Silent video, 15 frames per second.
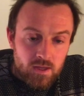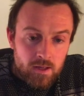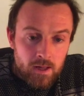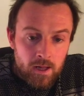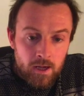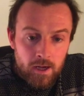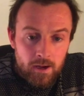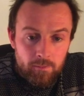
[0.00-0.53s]

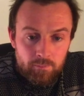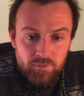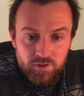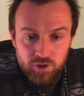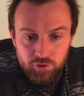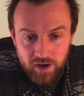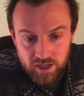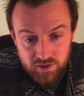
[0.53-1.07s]
The
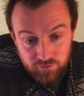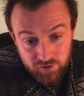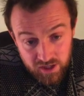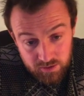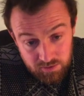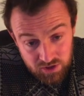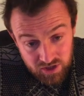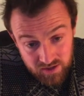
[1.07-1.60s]
direction of
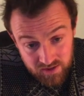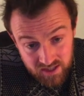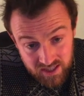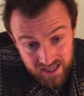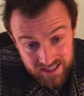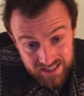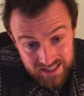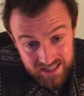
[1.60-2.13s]
transmission in this
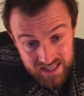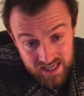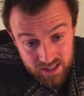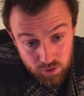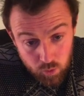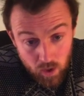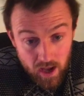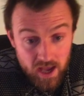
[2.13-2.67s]
case is
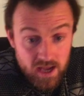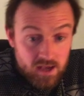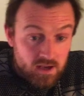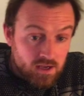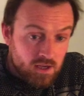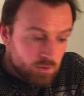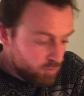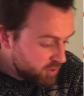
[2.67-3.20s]
this way,
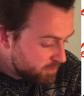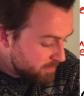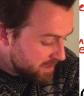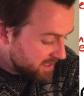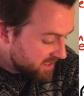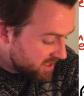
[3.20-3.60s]
which means